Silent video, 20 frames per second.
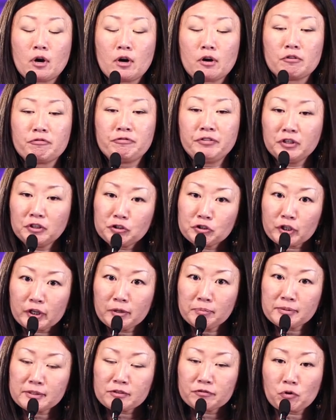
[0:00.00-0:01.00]
field
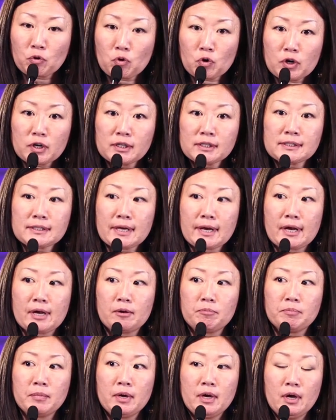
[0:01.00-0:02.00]
trips, of course,
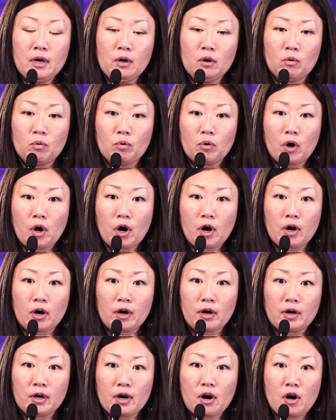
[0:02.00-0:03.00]

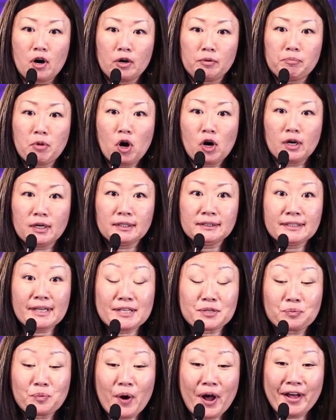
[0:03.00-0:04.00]
are on pause as
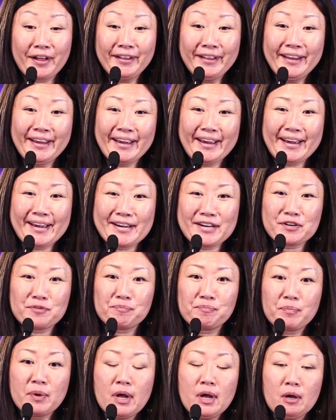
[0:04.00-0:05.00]
well.
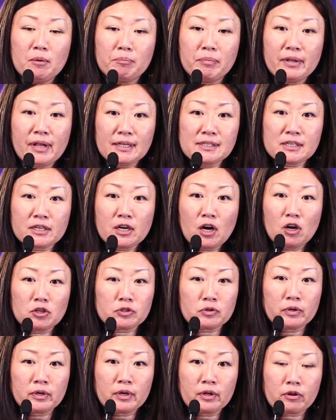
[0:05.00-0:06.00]
But that's
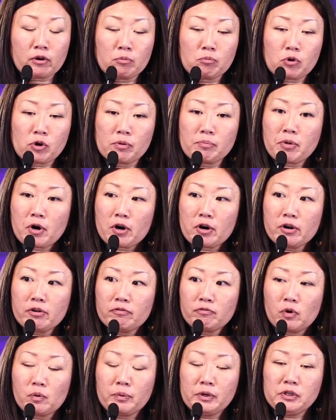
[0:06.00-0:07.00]
also another important part of
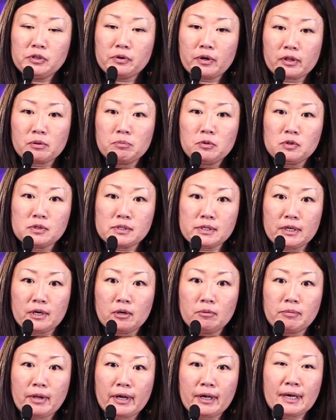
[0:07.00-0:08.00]
what we do at the
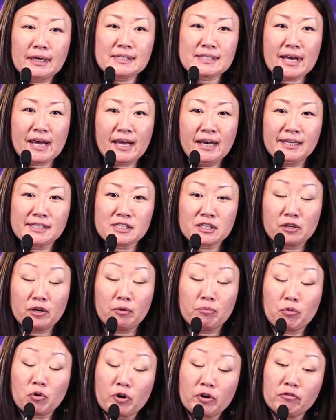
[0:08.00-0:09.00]
museum. Like I said, it's
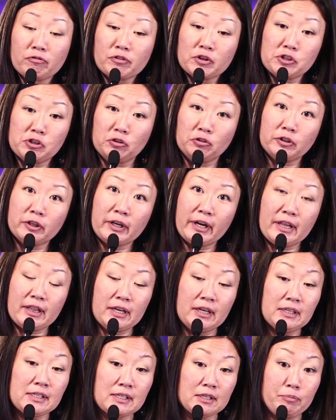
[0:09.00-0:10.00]
important for children, I
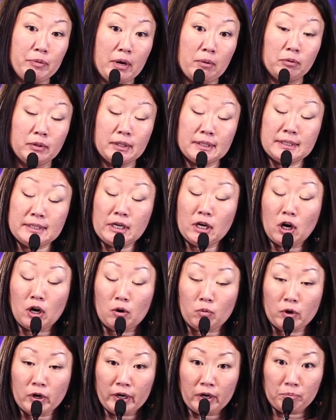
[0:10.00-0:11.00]
think, to be able to see
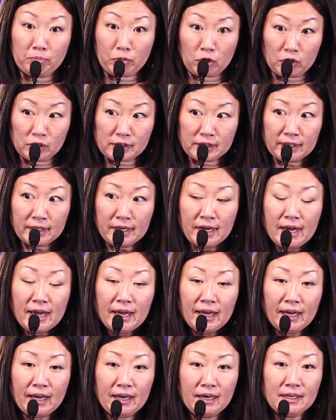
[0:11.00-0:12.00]
artwork in person.
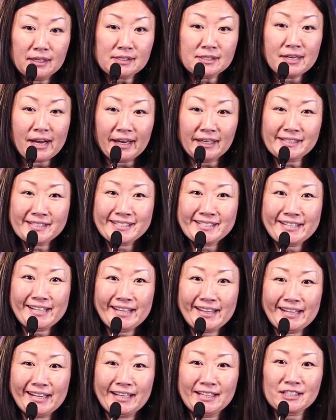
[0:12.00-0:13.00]
It is nice to see
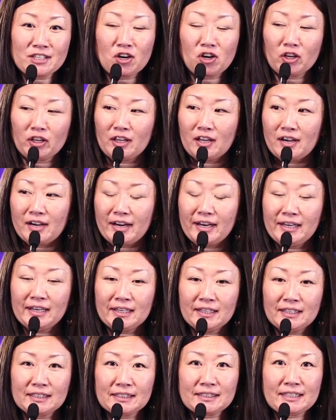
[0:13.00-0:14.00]
things online,
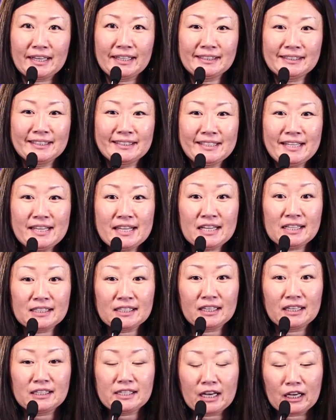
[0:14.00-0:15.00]
and it's nice to see things in
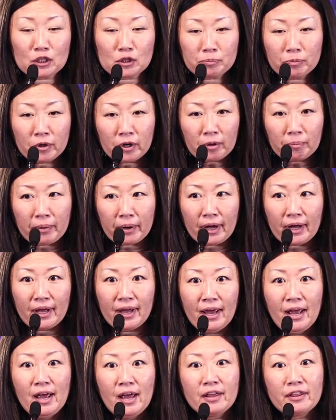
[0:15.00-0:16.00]
a textbook, but
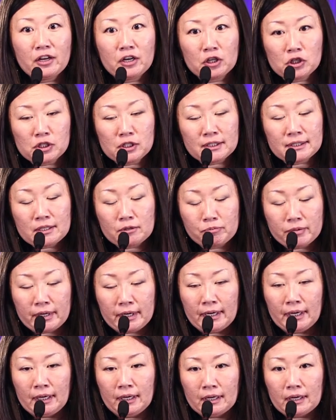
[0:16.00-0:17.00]
there's just
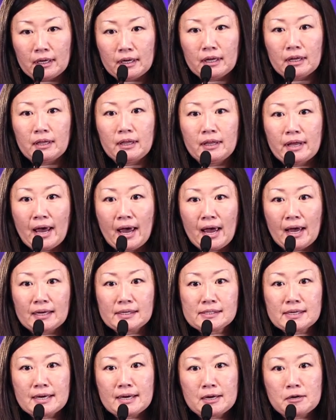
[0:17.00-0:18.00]
something that
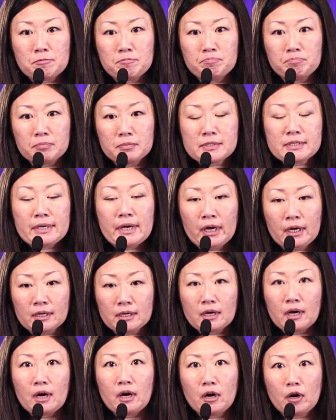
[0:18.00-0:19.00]
seeing
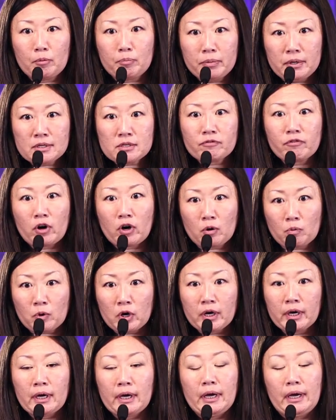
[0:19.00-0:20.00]
a piece of
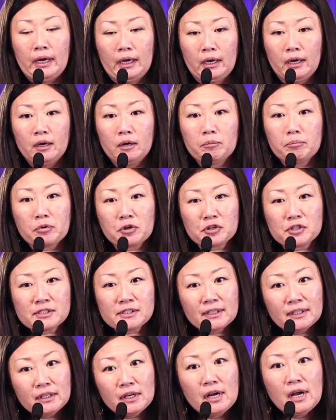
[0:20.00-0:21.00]
artwork in
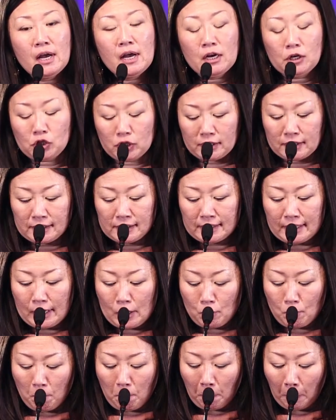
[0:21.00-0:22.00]
person just
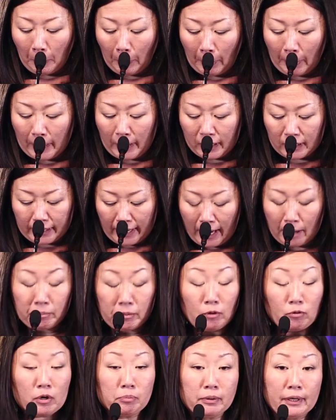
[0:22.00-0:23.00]
can't be
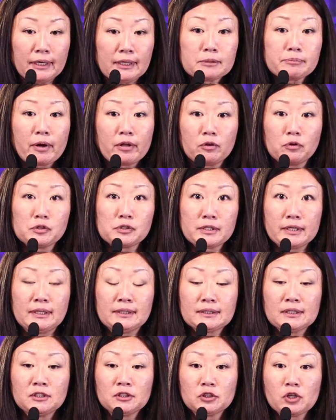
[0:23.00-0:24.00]
replaced by those things.
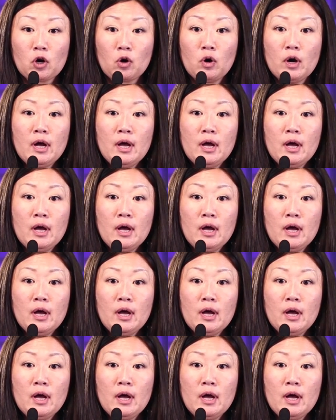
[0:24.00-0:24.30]
And so